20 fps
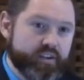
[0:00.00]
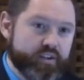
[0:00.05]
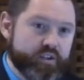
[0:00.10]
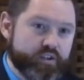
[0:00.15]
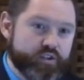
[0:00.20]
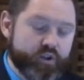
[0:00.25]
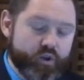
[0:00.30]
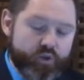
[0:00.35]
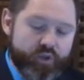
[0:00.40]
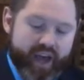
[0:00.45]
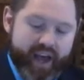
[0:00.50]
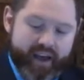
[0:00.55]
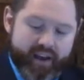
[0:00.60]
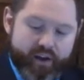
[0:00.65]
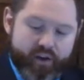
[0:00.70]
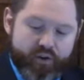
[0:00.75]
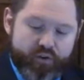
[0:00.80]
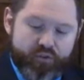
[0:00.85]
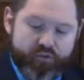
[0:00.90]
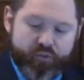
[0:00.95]
so
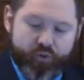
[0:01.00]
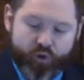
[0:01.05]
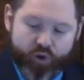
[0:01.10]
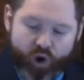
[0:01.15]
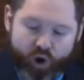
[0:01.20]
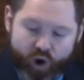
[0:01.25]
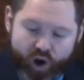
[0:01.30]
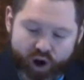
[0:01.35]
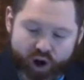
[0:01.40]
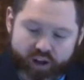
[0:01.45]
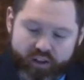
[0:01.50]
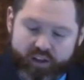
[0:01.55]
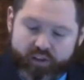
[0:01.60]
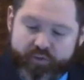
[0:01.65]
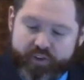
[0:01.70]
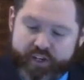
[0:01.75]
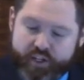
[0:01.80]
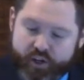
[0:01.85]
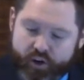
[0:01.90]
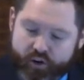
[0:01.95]
that for all
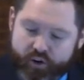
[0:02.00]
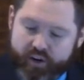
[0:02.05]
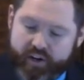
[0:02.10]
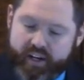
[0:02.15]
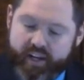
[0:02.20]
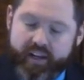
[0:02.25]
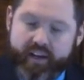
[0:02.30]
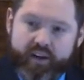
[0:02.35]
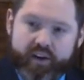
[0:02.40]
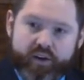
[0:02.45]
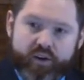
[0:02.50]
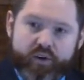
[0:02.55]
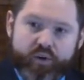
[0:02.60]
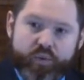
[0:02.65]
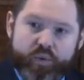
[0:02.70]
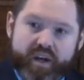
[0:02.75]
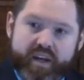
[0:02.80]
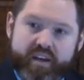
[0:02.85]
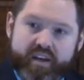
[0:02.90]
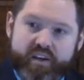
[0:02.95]
of eternity
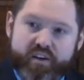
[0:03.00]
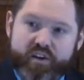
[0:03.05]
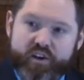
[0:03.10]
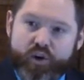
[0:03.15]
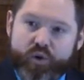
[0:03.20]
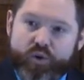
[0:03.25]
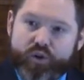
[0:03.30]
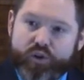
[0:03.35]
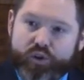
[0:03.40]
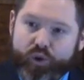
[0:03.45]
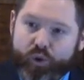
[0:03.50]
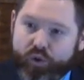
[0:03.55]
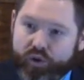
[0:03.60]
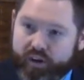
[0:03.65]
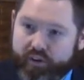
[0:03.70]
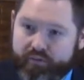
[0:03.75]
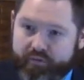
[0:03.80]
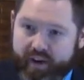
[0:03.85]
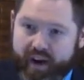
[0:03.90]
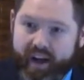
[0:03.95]
we can know
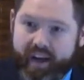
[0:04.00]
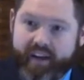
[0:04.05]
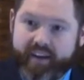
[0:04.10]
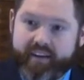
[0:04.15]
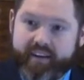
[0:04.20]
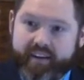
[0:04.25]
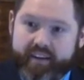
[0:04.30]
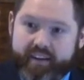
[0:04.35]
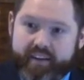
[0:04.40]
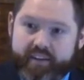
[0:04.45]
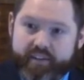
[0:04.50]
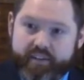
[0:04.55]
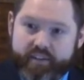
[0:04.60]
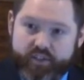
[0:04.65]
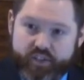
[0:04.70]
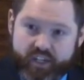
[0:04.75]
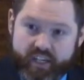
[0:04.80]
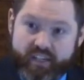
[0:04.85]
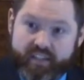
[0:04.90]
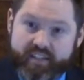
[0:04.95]
glorified
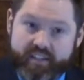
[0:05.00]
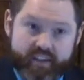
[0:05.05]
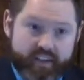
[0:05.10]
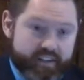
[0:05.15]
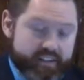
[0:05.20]
Jesus.